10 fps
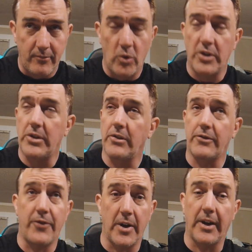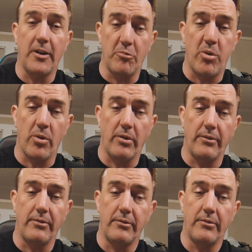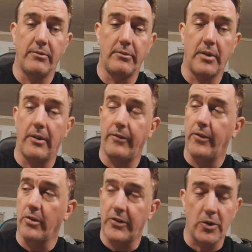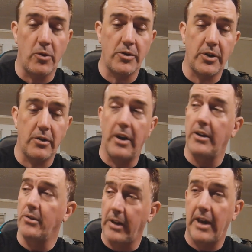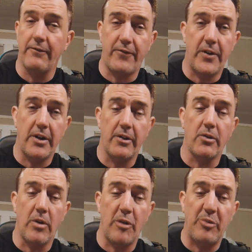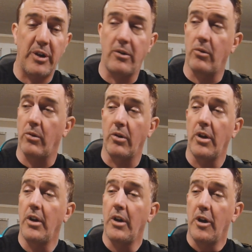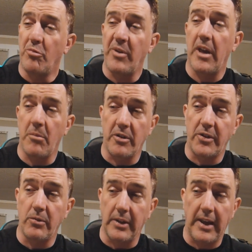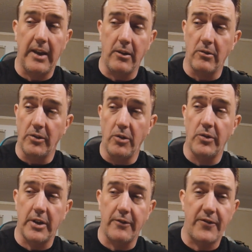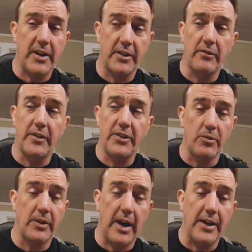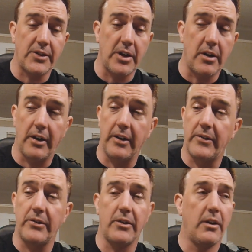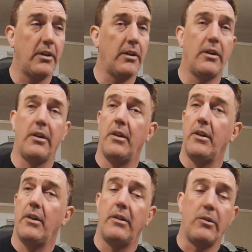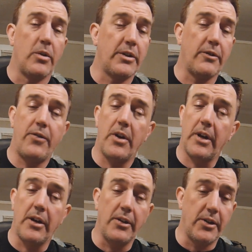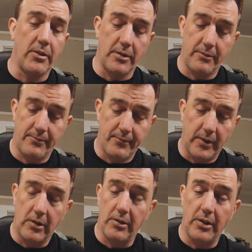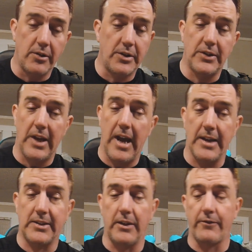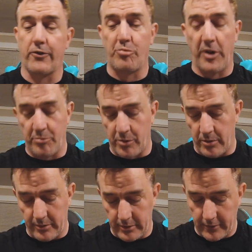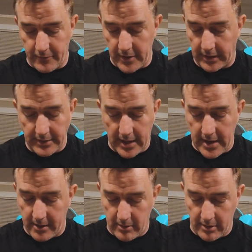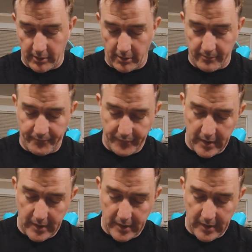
which is fucking important. If you're a soldier and you can't fire your weapon or be able to use it effectively to engage targets, what the fuck are you doing? You're just asking for people to fucking die around you.